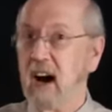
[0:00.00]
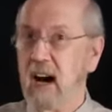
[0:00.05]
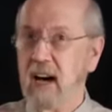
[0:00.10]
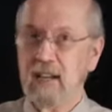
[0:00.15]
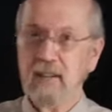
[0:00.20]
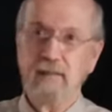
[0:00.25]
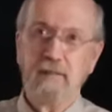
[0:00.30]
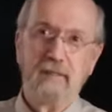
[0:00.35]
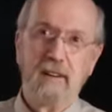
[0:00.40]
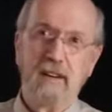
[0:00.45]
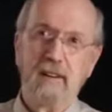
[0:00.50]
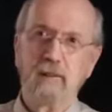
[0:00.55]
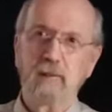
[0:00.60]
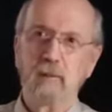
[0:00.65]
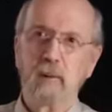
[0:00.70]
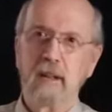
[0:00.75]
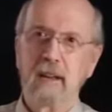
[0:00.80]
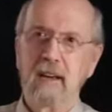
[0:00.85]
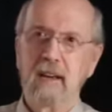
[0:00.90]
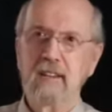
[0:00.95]
unfettered
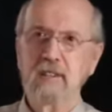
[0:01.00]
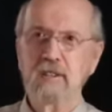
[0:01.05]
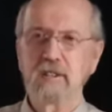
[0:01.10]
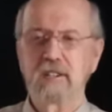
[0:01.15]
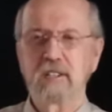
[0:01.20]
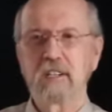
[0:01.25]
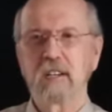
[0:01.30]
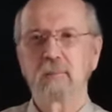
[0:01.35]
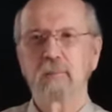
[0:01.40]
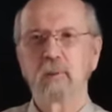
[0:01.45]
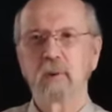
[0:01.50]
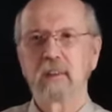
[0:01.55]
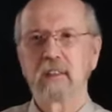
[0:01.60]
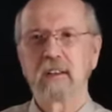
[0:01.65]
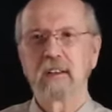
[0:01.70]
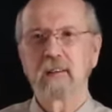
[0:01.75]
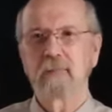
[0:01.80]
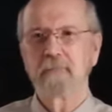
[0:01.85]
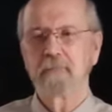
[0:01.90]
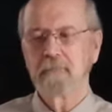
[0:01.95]
relationship with
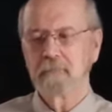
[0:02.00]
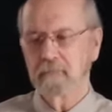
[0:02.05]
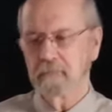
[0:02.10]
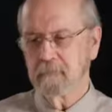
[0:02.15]
Him.